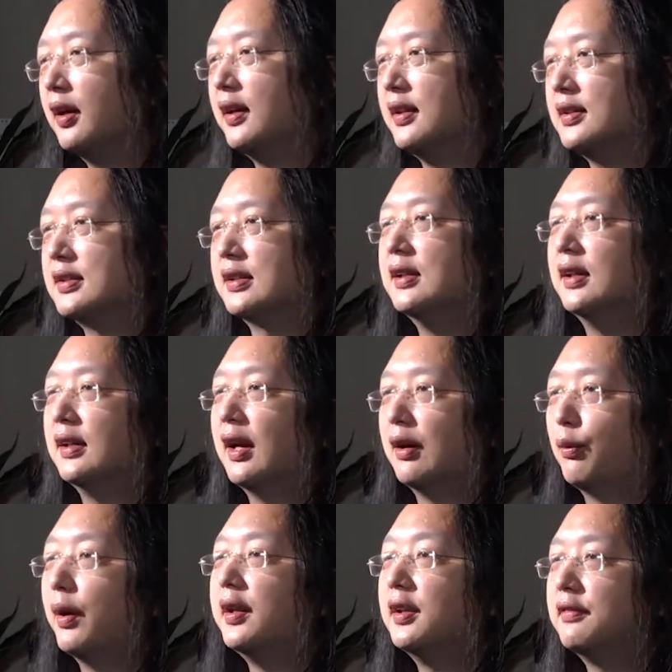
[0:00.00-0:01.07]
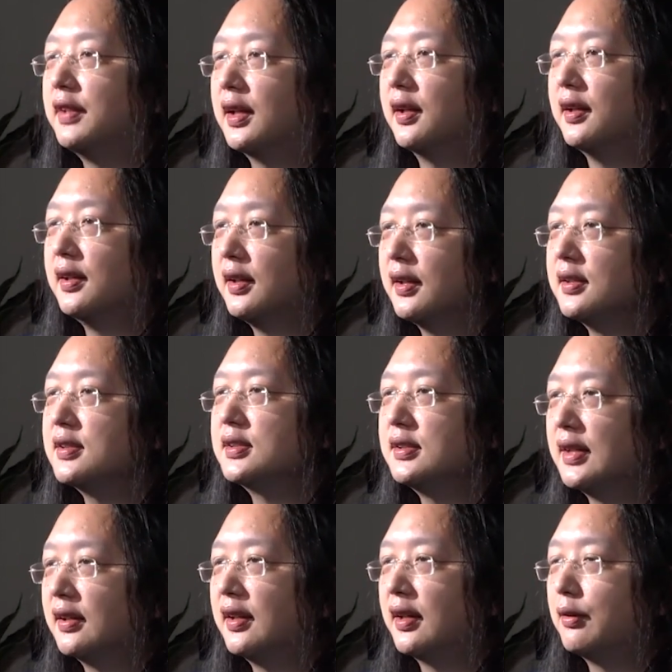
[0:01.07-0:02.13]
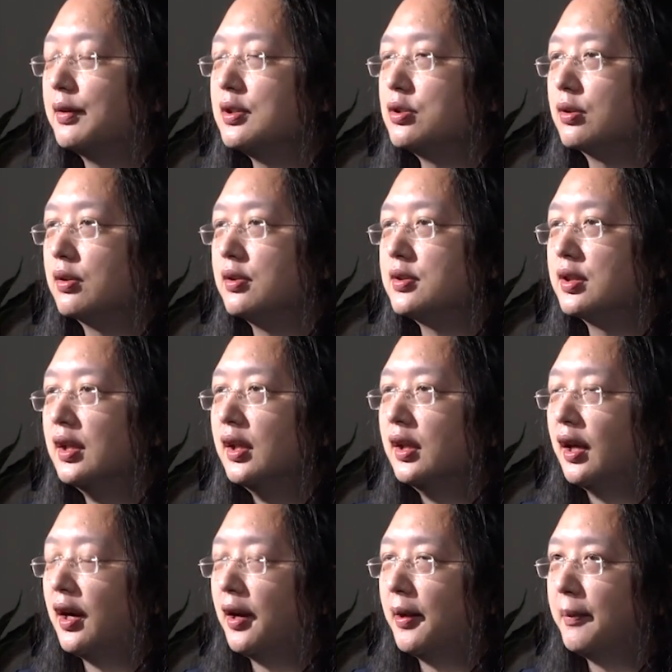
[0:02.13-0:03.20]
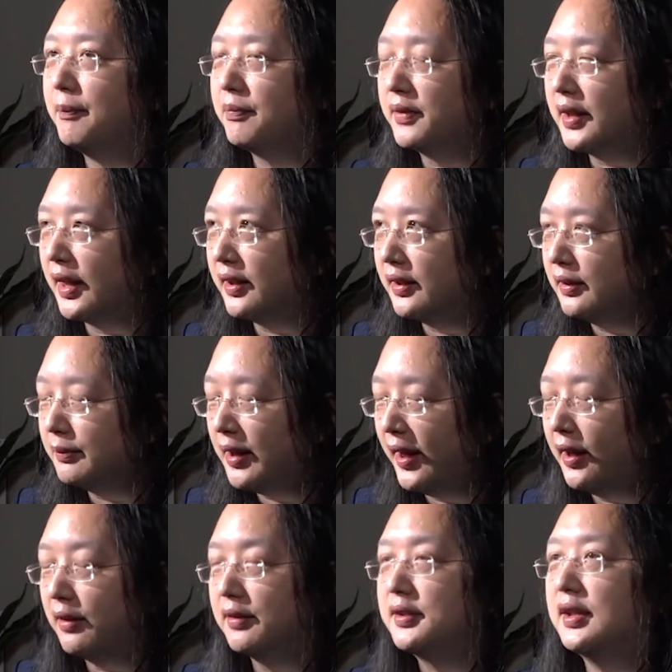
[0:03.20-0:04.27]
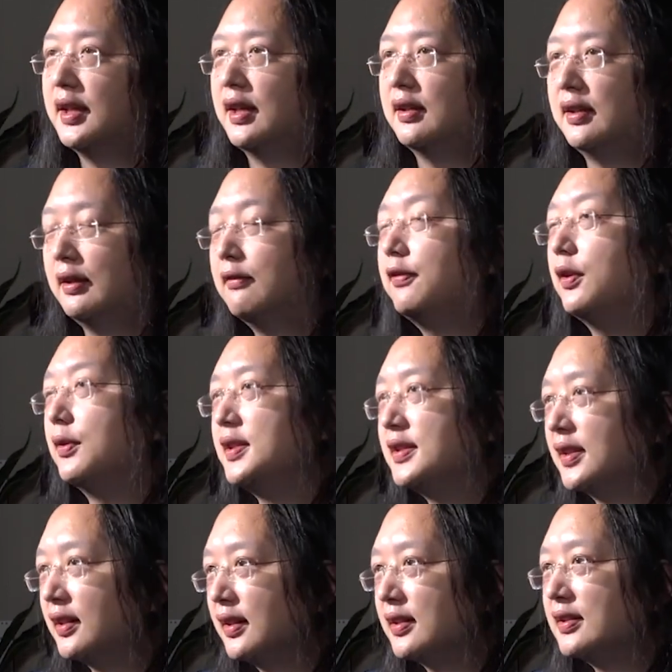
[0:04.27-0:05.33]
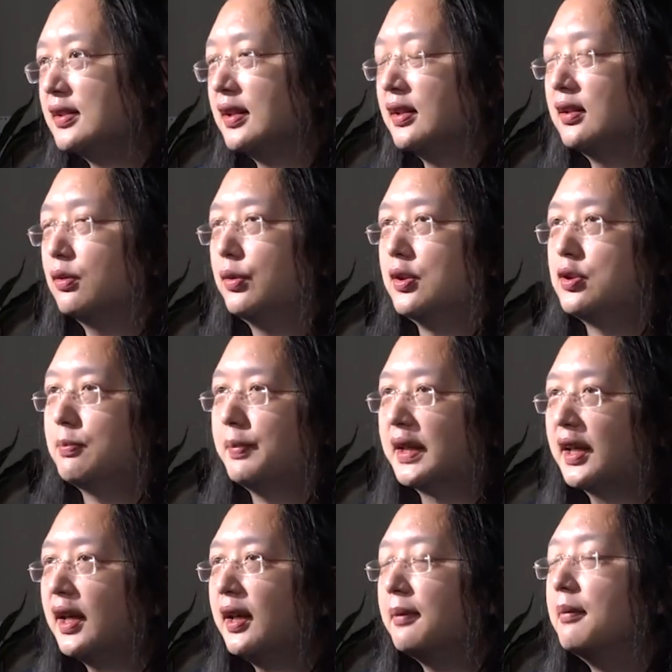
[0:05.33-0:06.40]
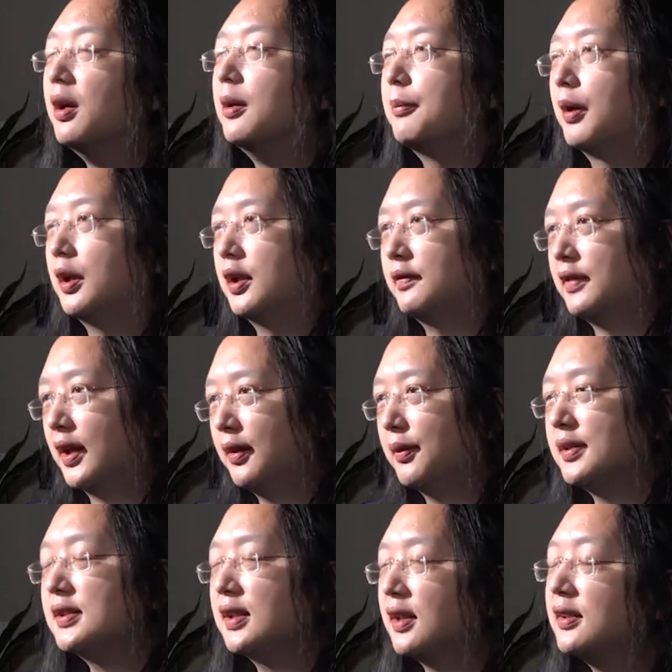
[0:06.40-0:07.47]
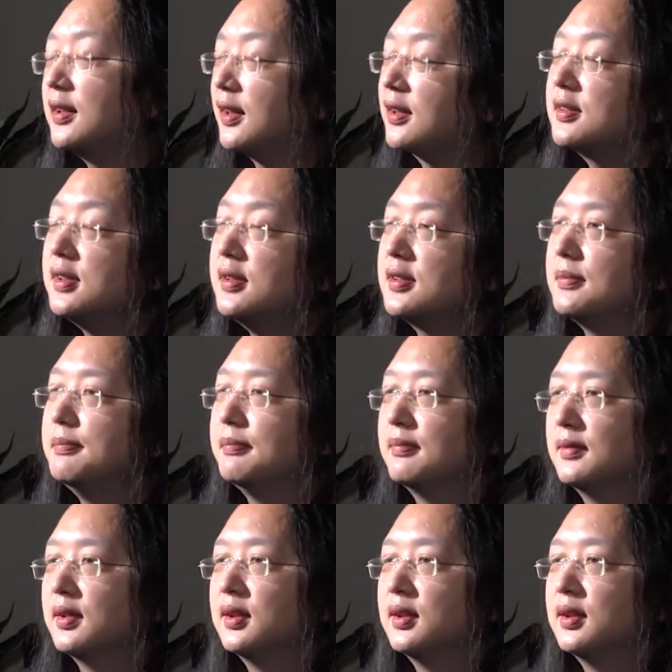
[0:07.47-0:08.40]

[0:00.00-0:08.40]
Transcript: it's one of the ideas that Henry George um, that held and influenced Sun Yat-sen, which became part of Taiwan's land tax system.